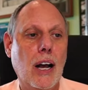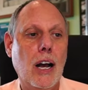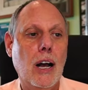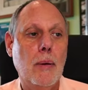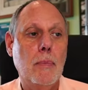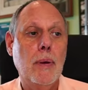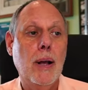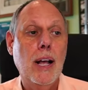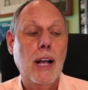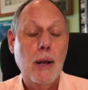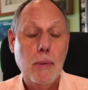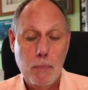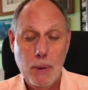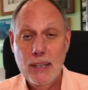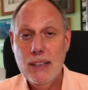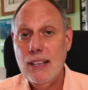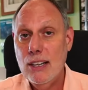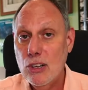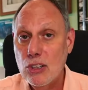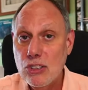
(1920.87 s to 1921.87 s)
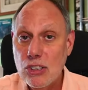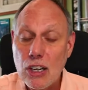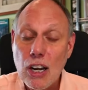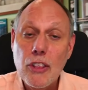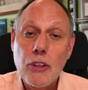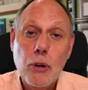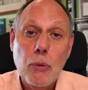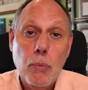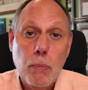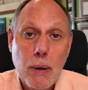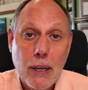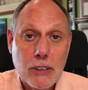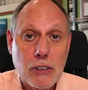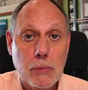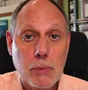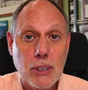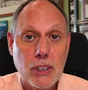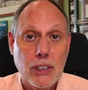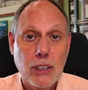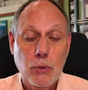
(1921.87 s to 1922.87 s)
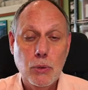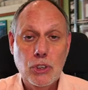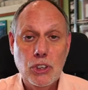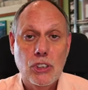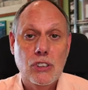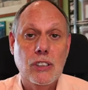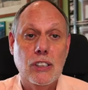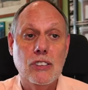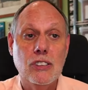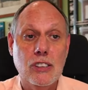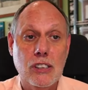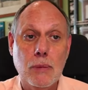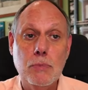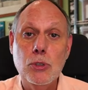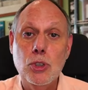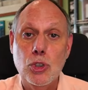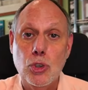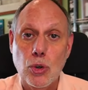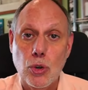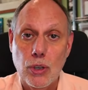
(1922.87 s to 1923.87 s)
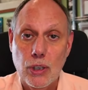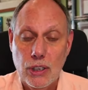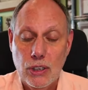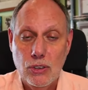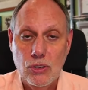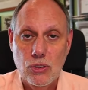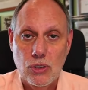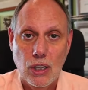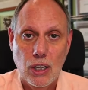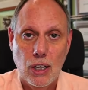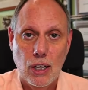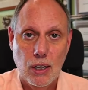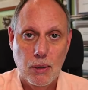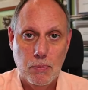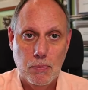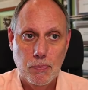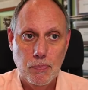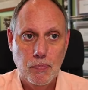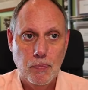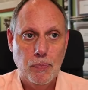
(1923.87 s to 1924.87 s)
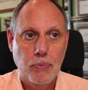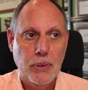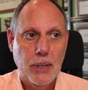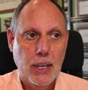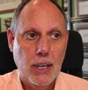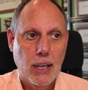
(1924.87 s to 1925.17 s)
um, but there's another possibility, which is that some stories um,